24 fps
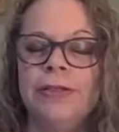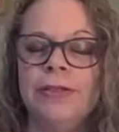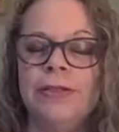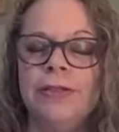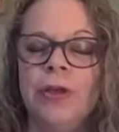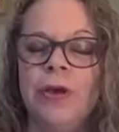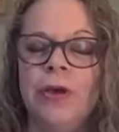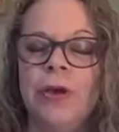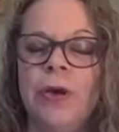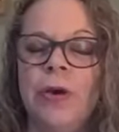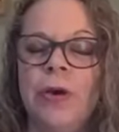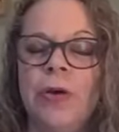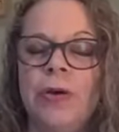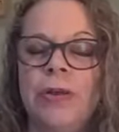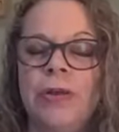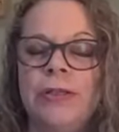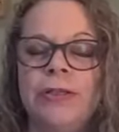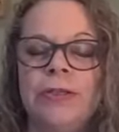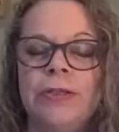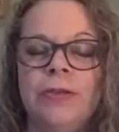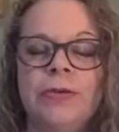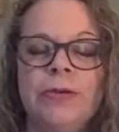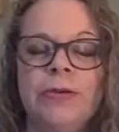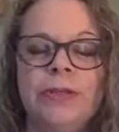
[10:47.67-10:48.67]
So
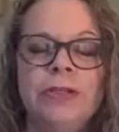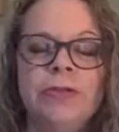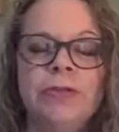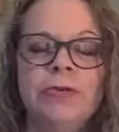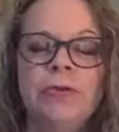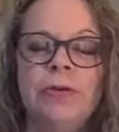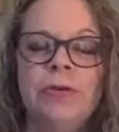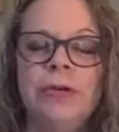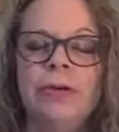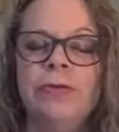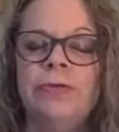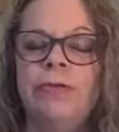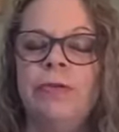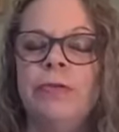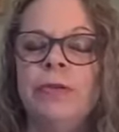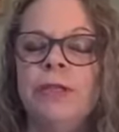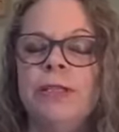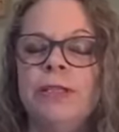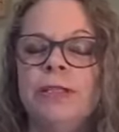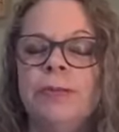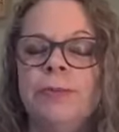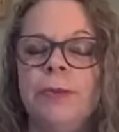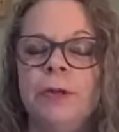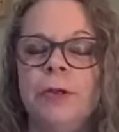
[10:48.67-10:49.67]
it's going to work from
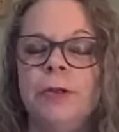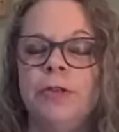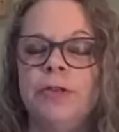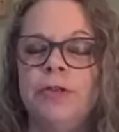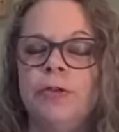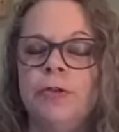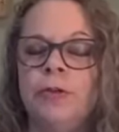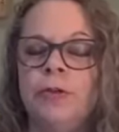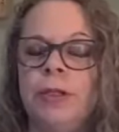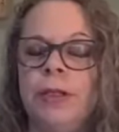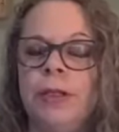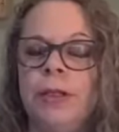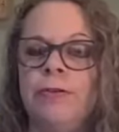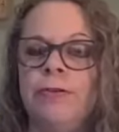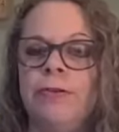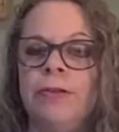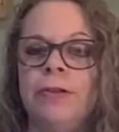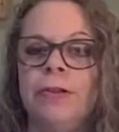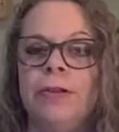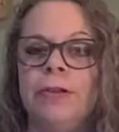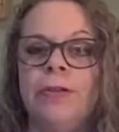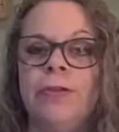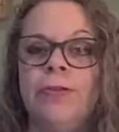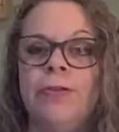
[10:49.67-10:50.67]
the spiritual
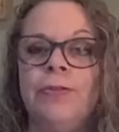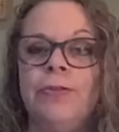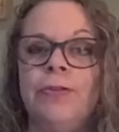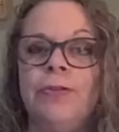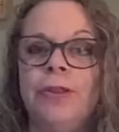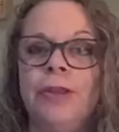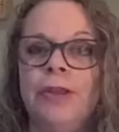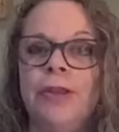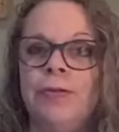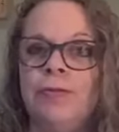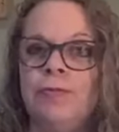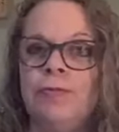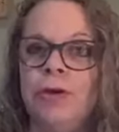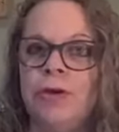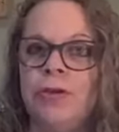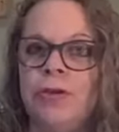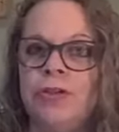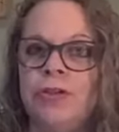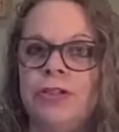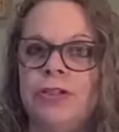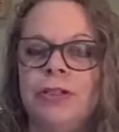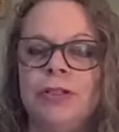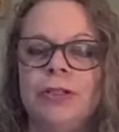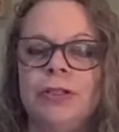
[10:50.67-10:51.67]
level through the
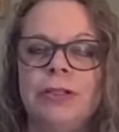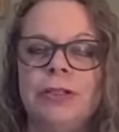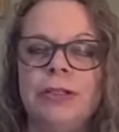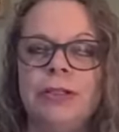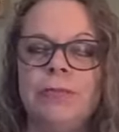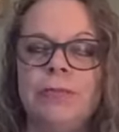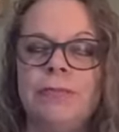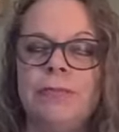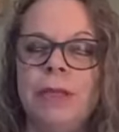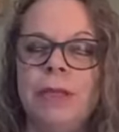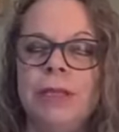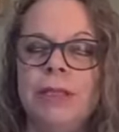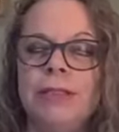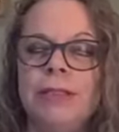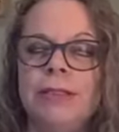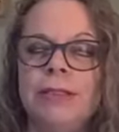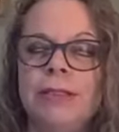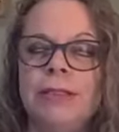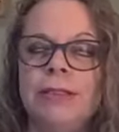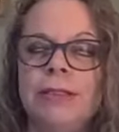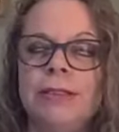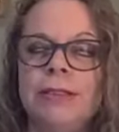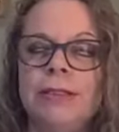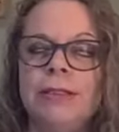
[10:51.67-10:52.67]
emotional, the
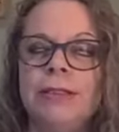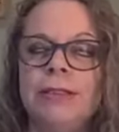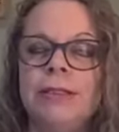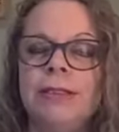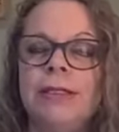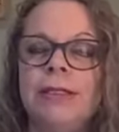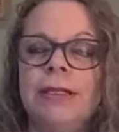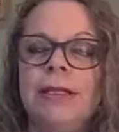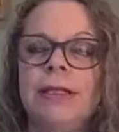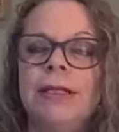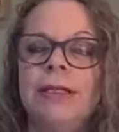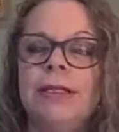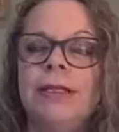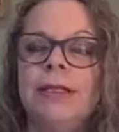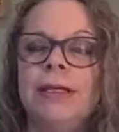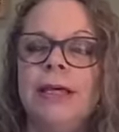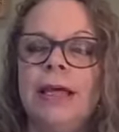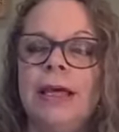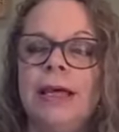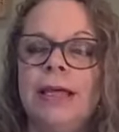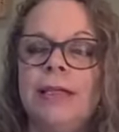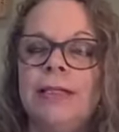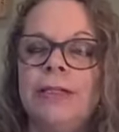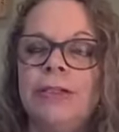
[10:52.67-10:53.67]
mental,
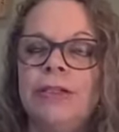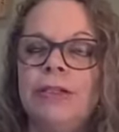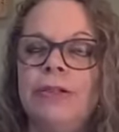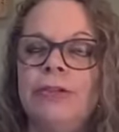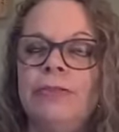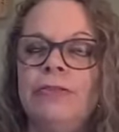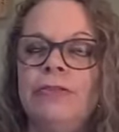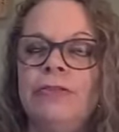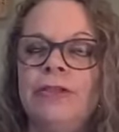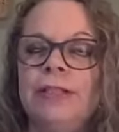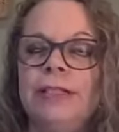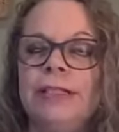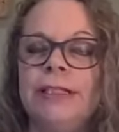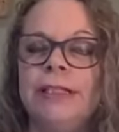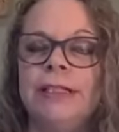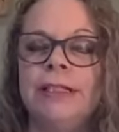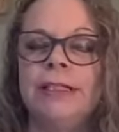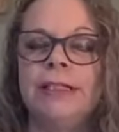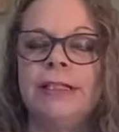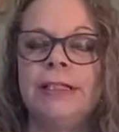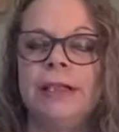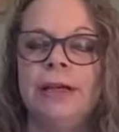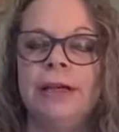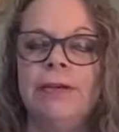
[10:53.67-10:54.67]
and to the
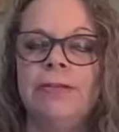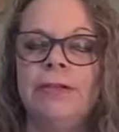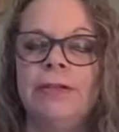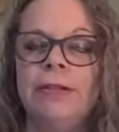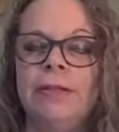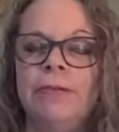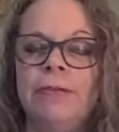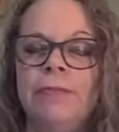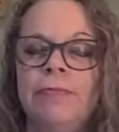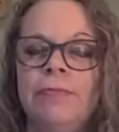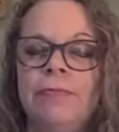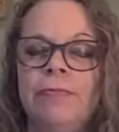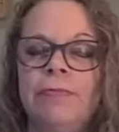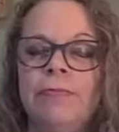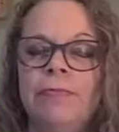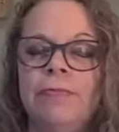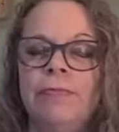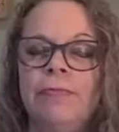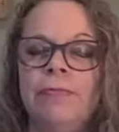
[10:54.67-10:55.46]
physical level.